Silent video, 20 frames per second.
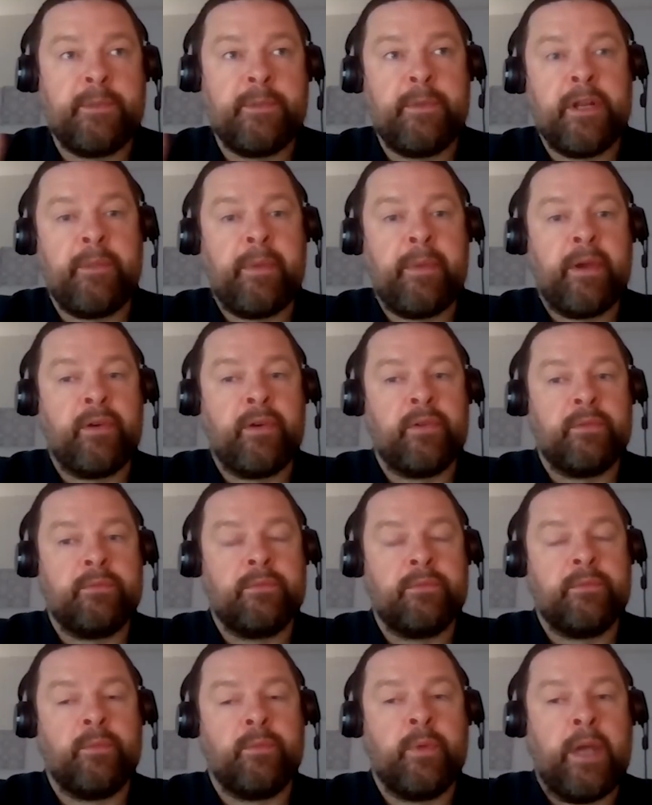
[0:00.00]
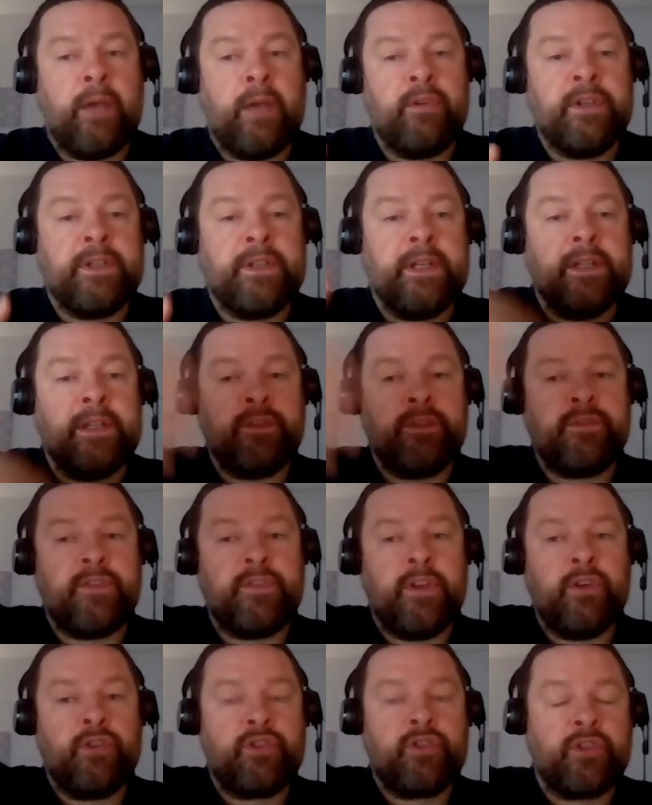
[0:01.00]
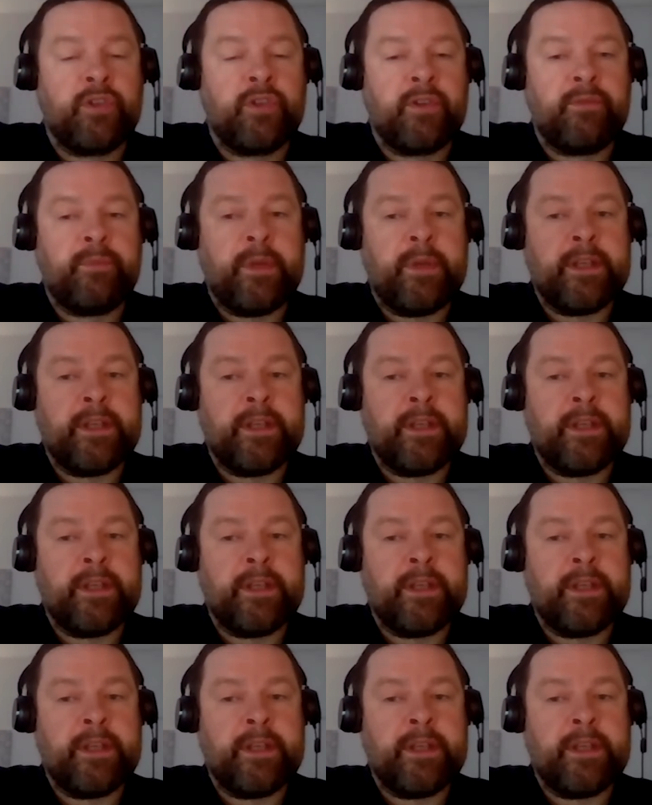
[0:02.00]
us a bit about how you think the future of